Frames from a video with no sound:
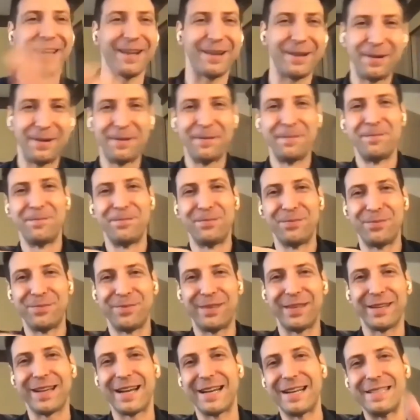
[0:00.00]
like
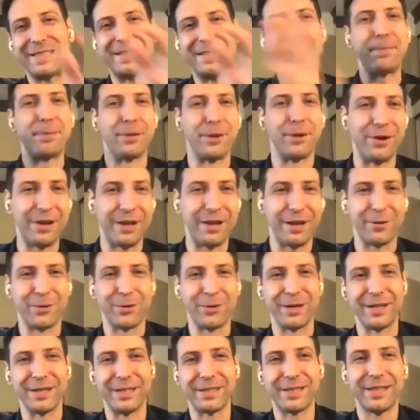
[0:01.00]
the kind of deep learning
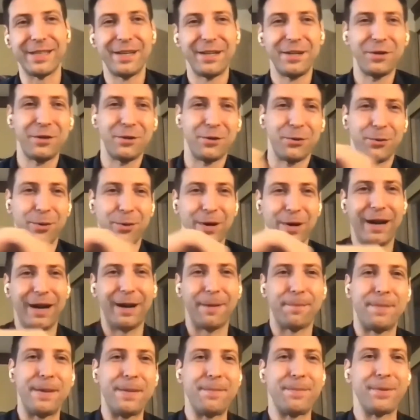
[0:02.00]
world
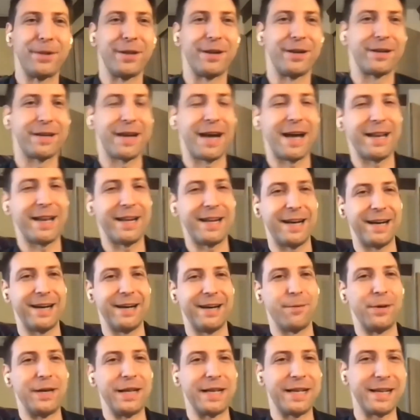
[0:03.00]
where people are kind
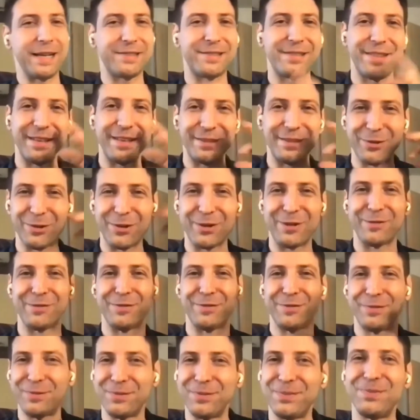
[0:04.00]
of, when it gets to these sort of
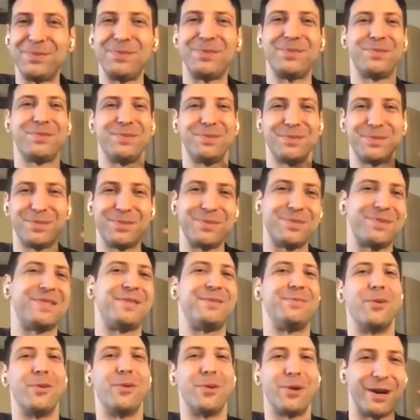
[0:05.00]

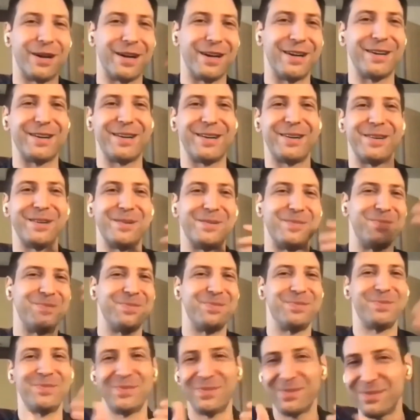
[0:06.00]
more,
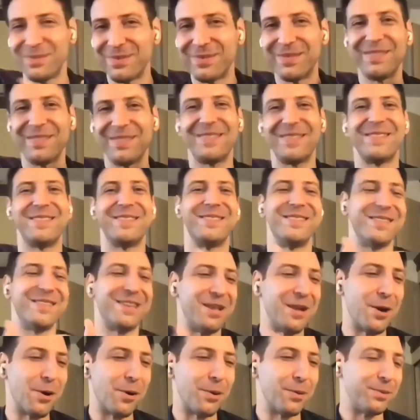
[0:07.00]

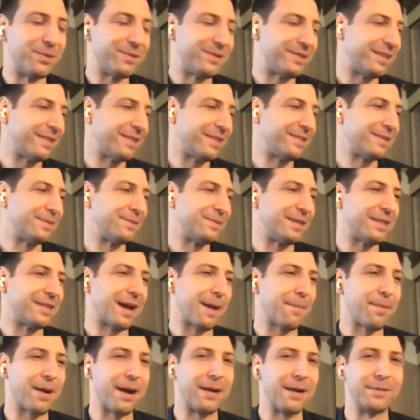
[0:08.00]
systems-y
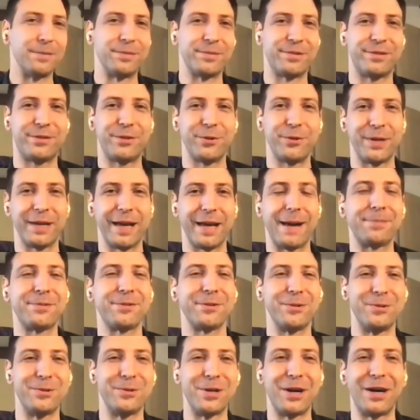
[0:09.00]
type problems doing
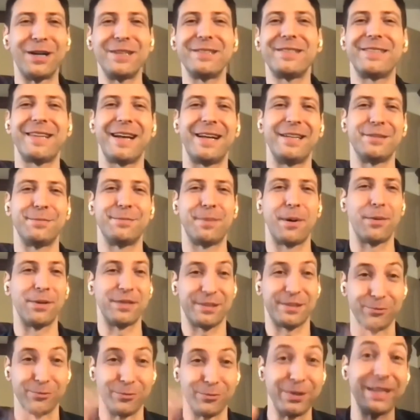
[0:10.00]
absolute nonsense, but on
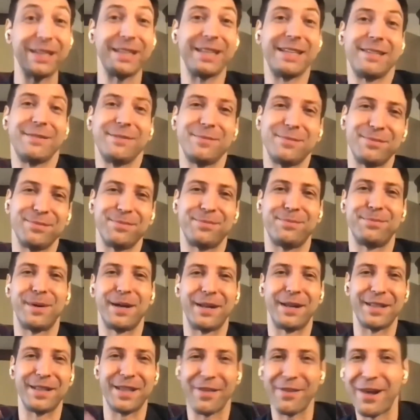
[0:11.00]

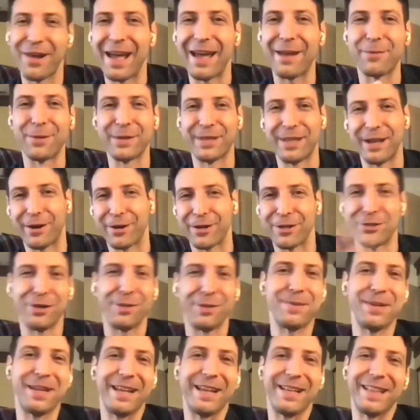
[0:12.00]
the other hand, what they're
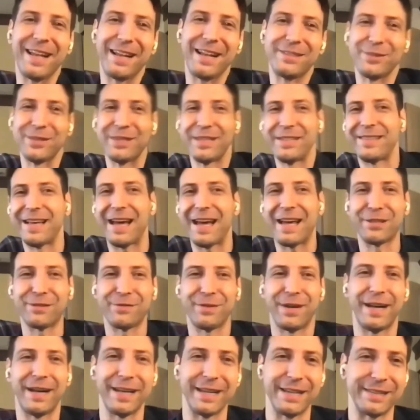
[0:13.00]
contributing that's really
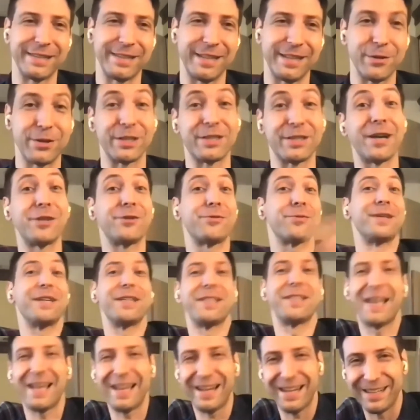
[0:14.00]
satisfying is that you could touch
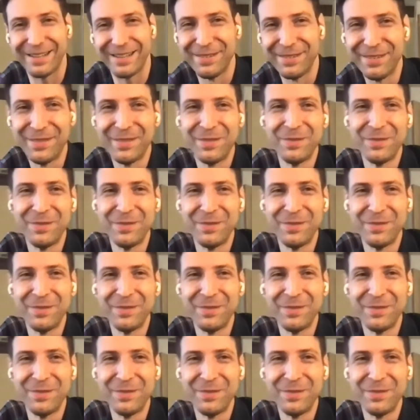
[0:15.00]
real data.